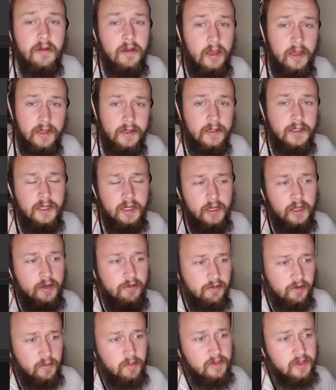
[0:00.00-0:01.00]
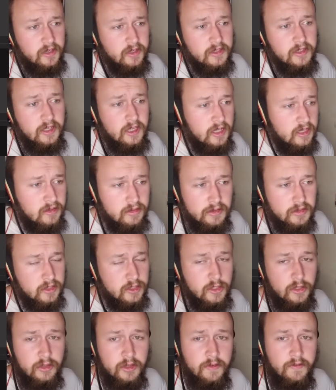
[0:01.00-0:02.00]
And I agree with this. It's
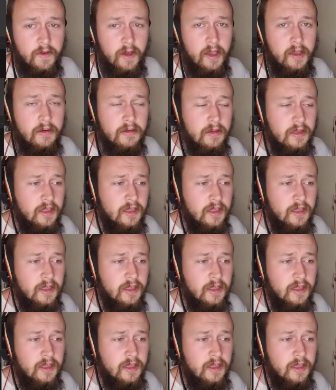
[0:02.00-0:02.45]
totally fine.